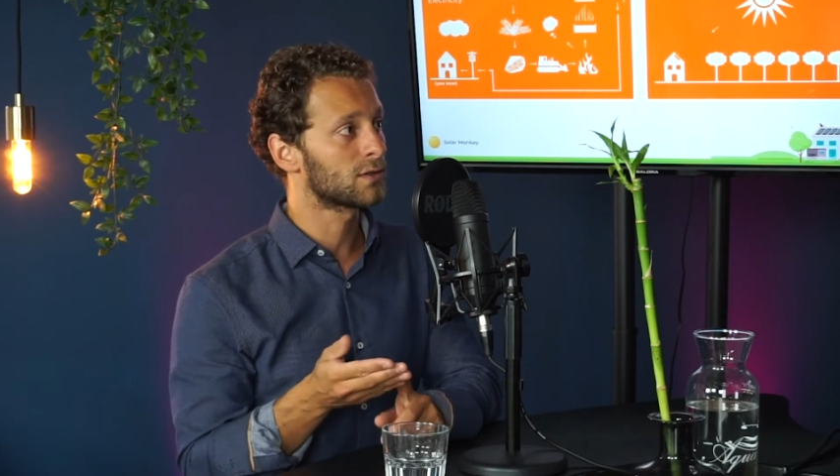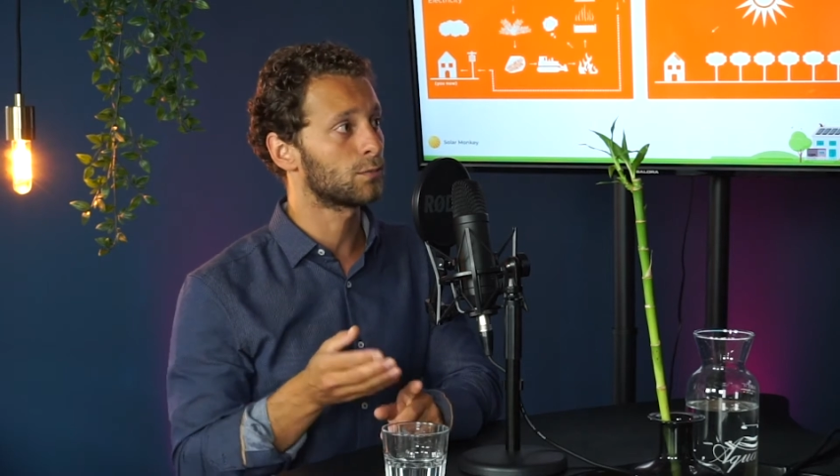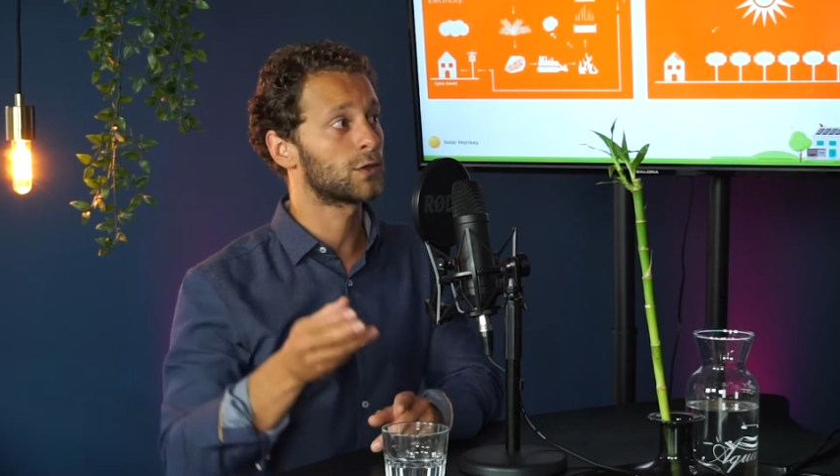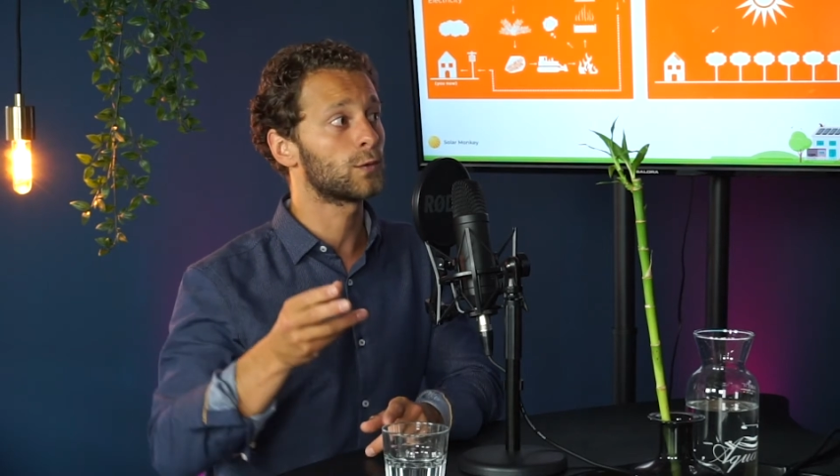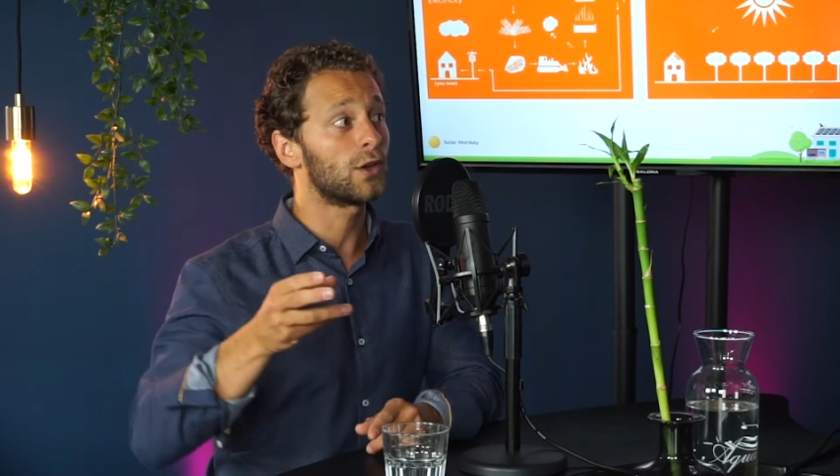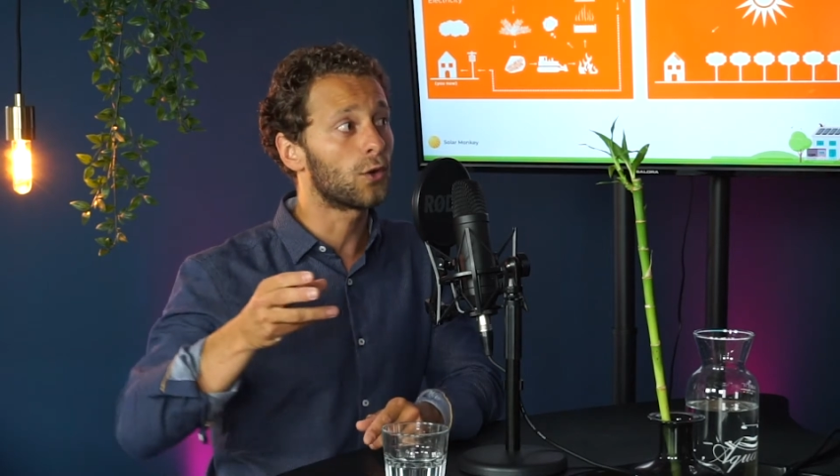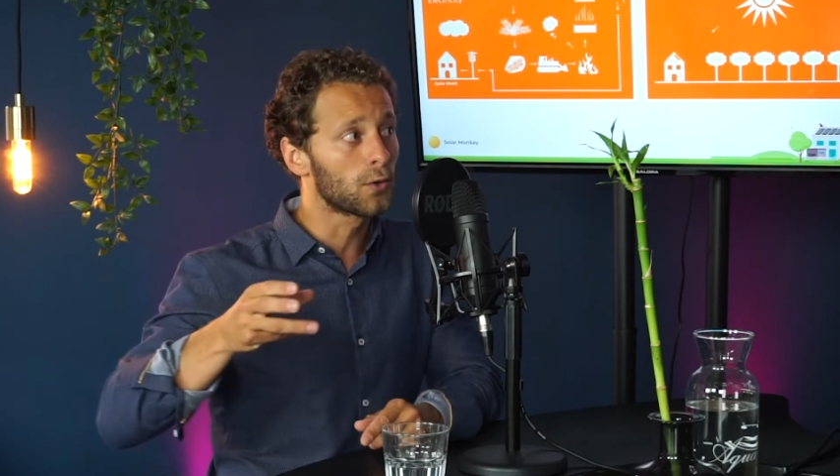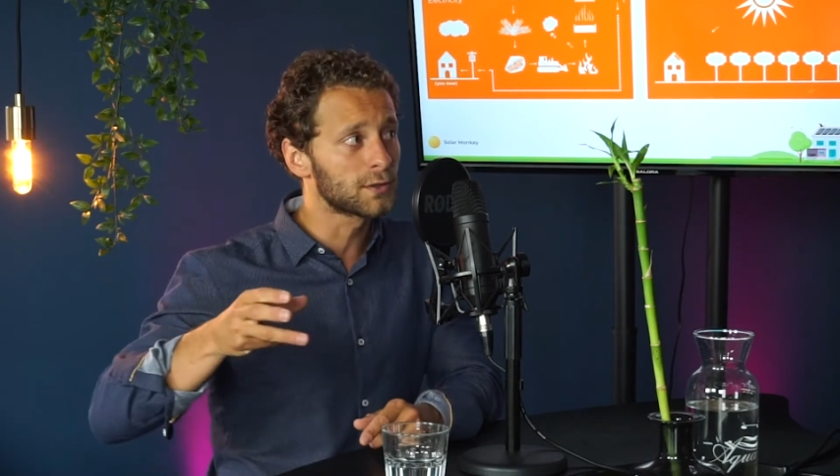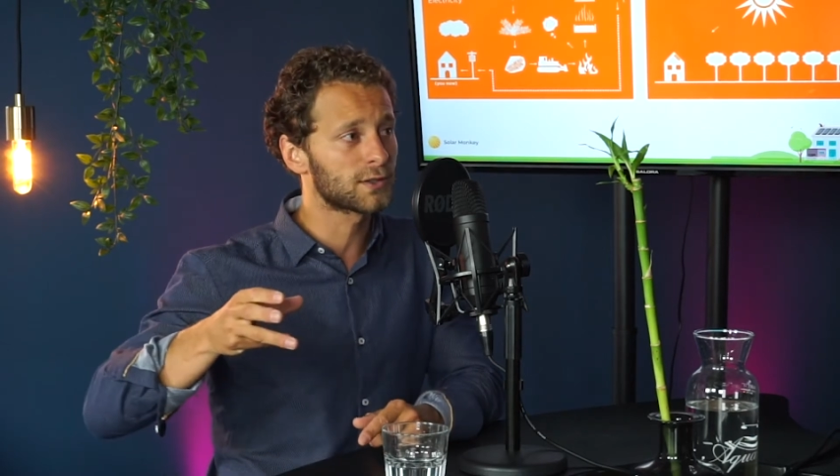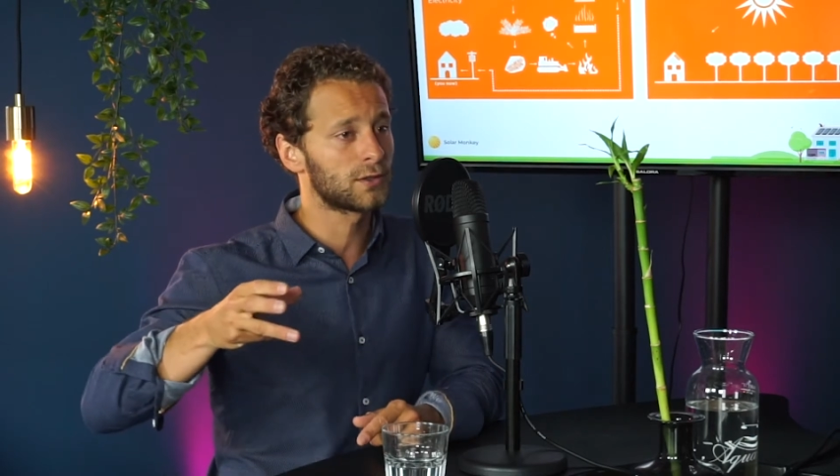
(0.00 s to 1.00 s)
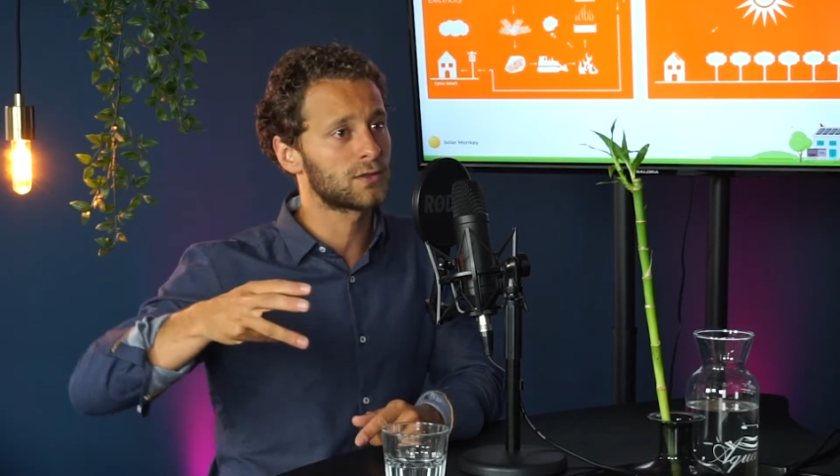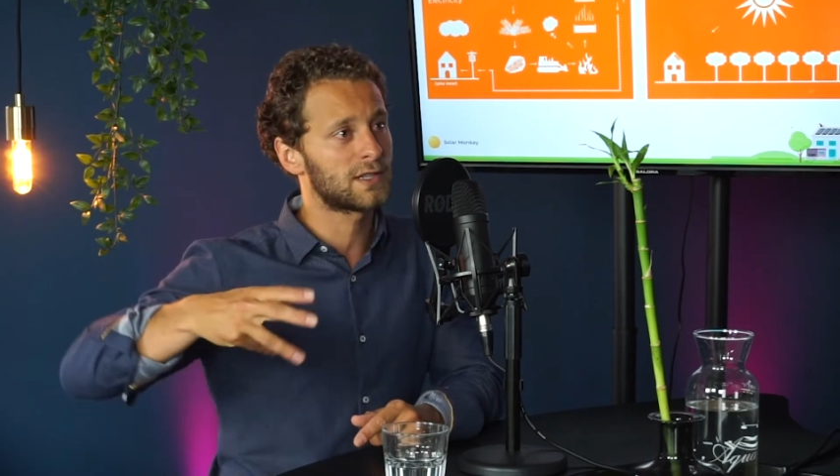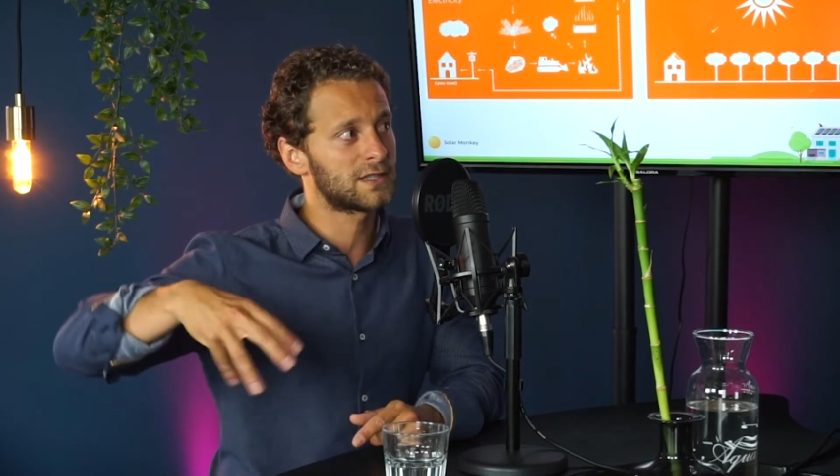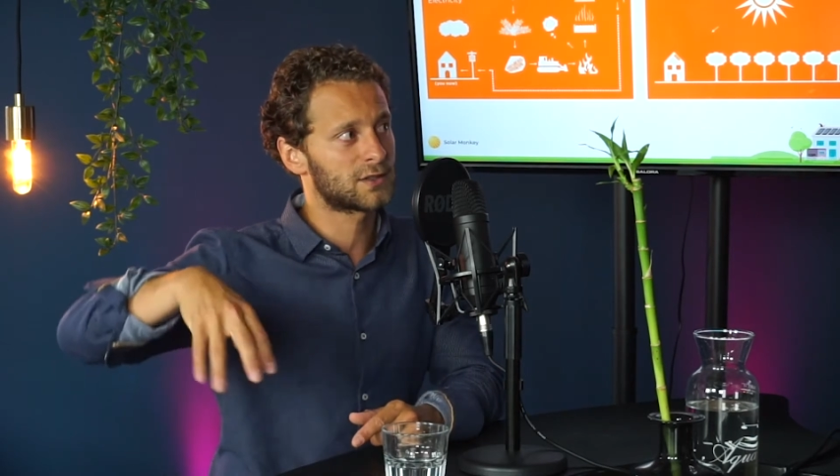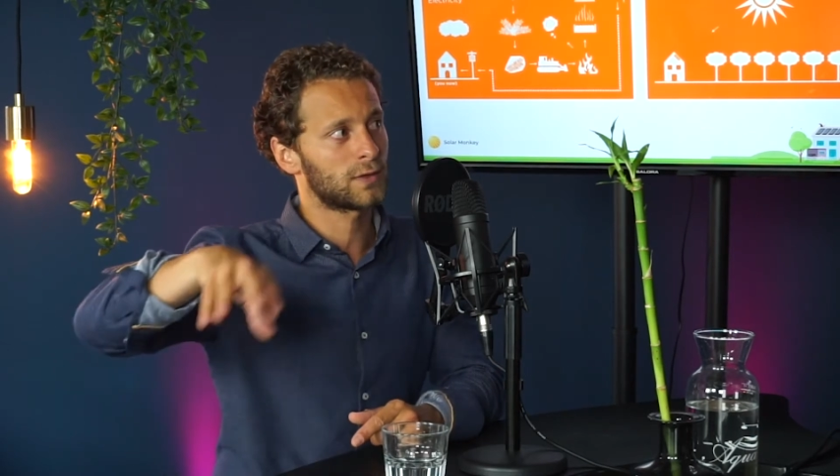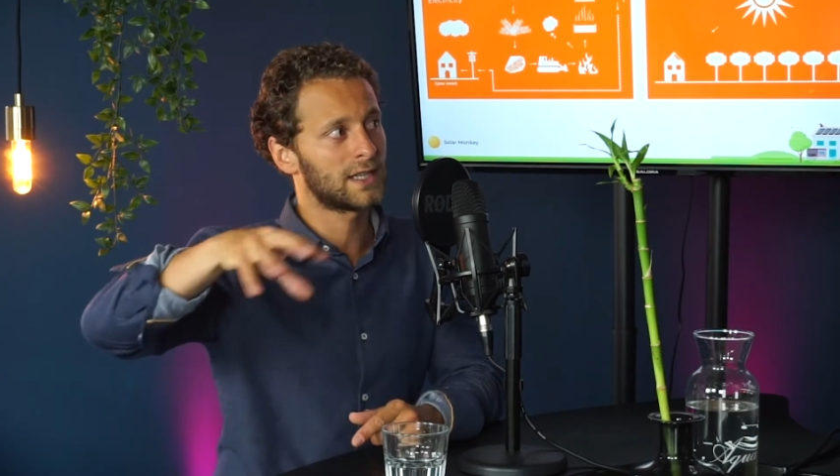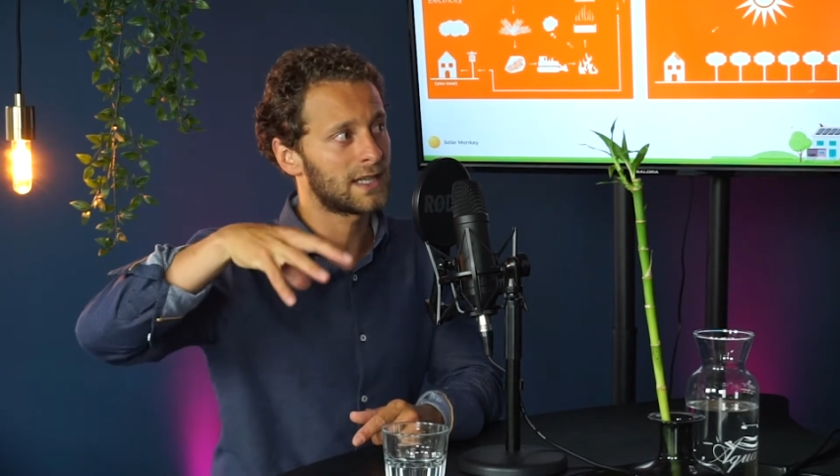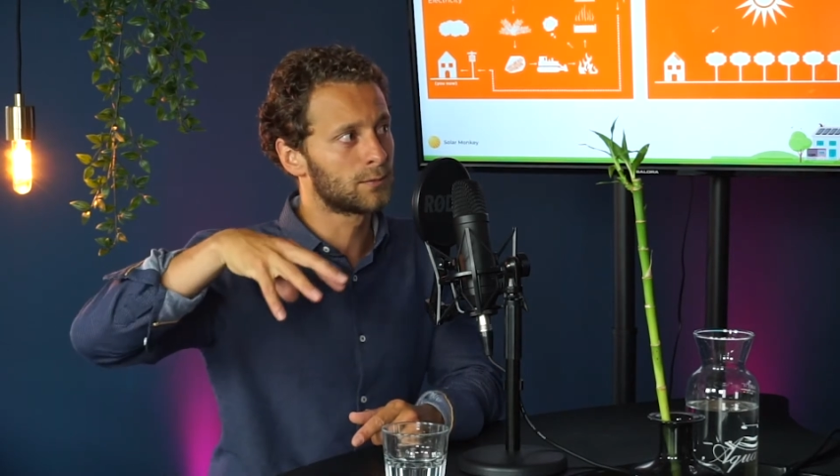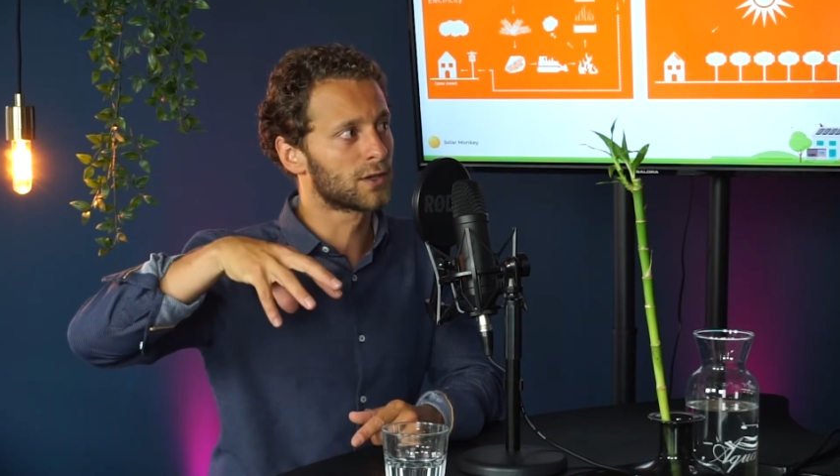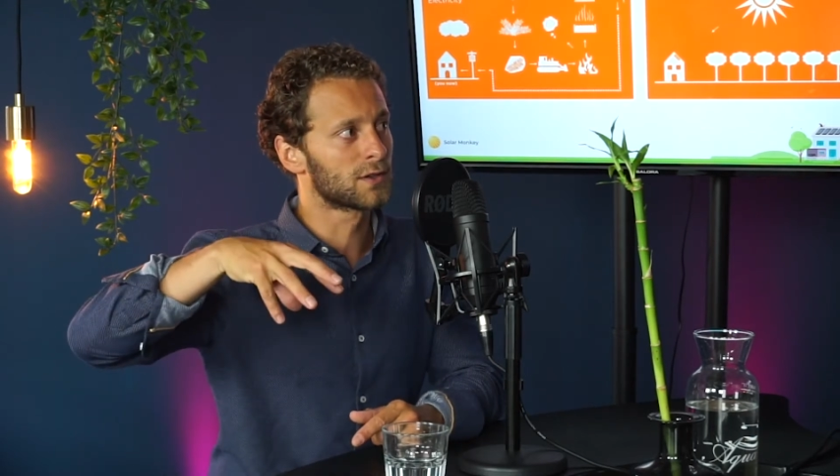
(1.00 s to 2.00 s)
but we also use these
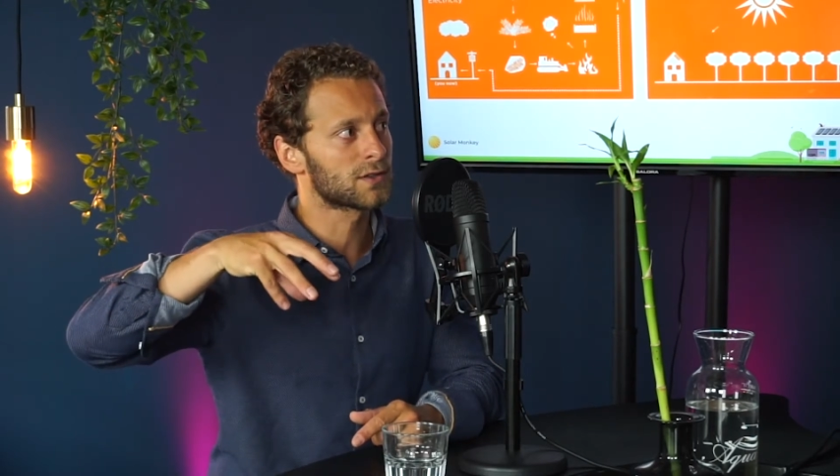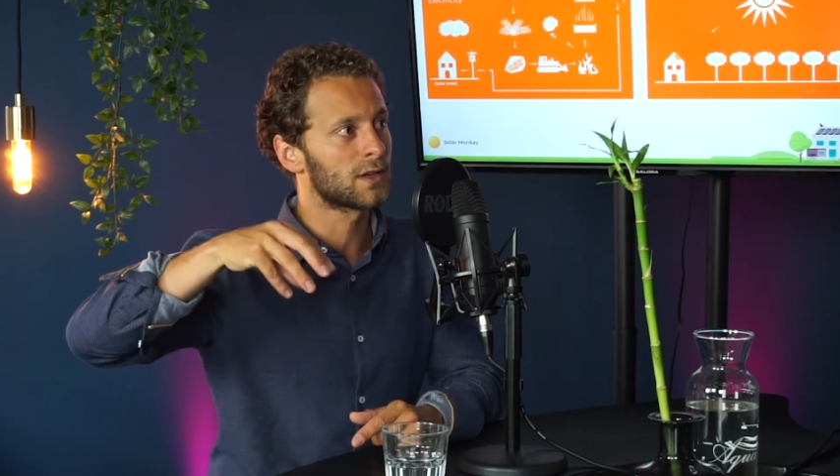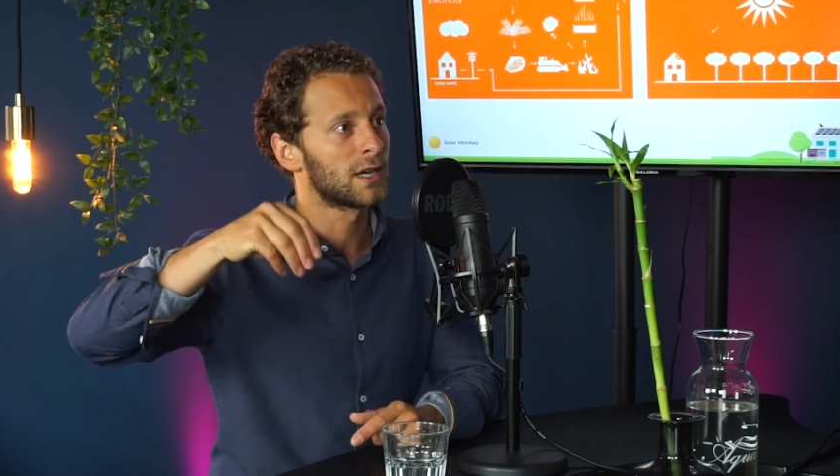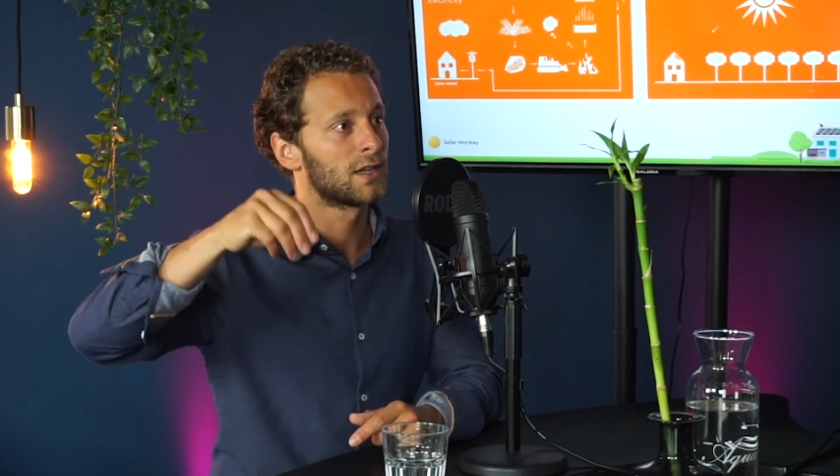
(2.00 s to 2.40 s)
3D models